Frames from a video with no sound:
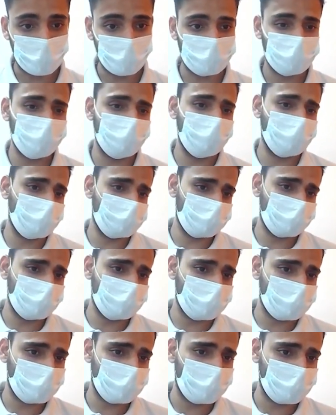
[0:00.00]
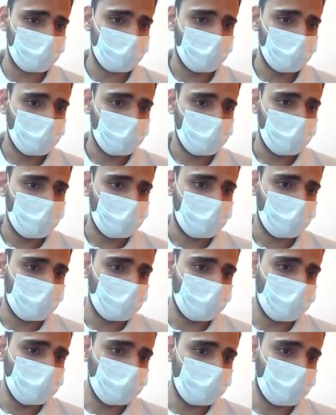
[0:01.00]
So we can simply say the
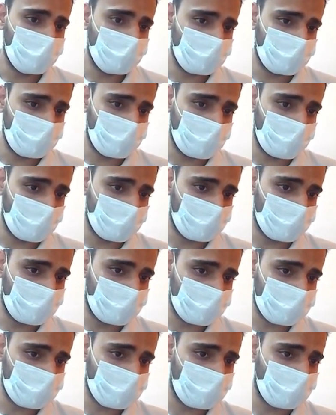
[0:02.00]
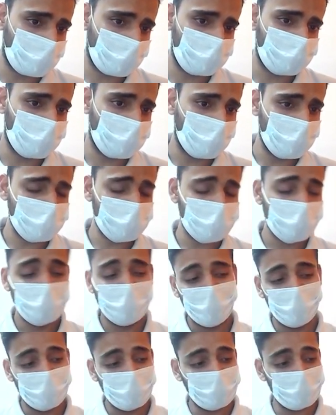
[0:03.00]
loop can run m plus n time, because
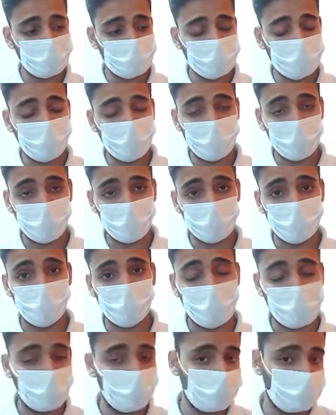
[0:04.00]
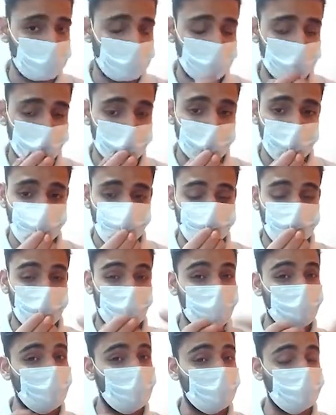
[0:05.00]
this is depending on the values. If the smaller
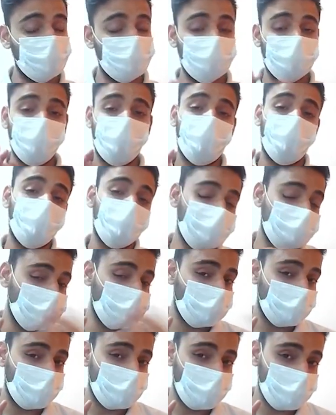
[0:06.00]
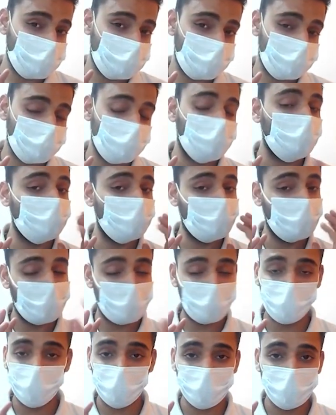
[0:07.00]
values in the longest linked list, so what will
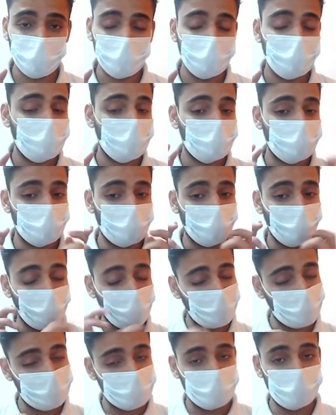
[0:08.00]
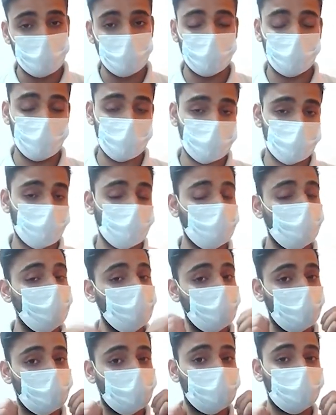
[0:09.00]
happen? The longest linked list will
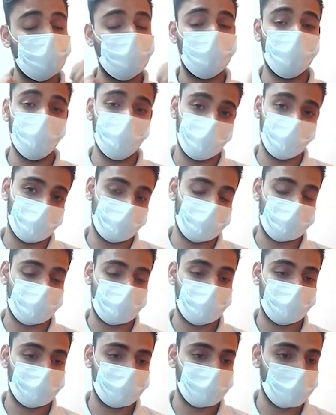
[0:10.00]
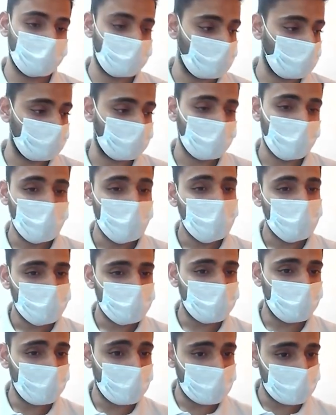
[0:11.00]
be iterated first. Okay, so
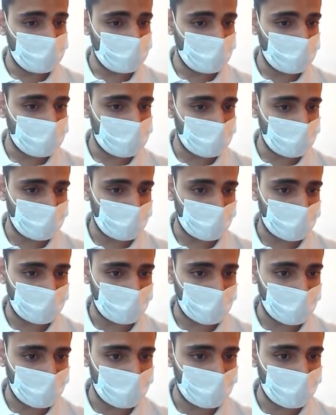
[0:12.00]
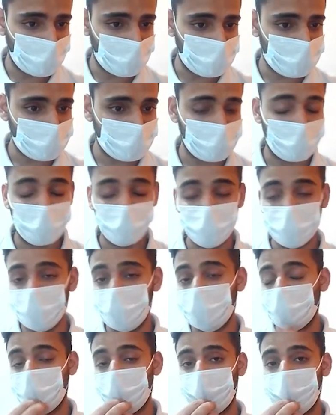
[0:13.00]
we can simply say that m plus n will be the
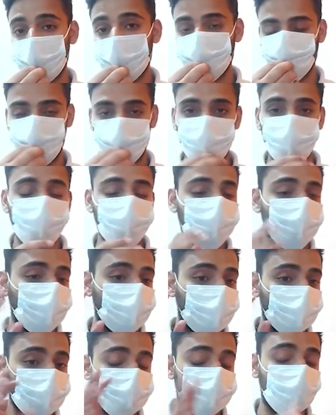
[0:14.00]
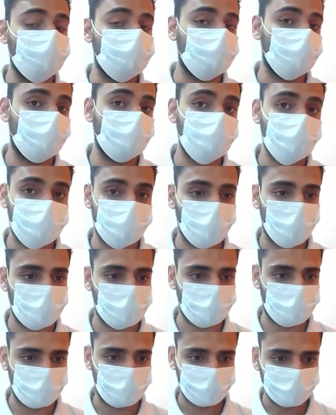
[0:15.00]
complexity for the solution of this question.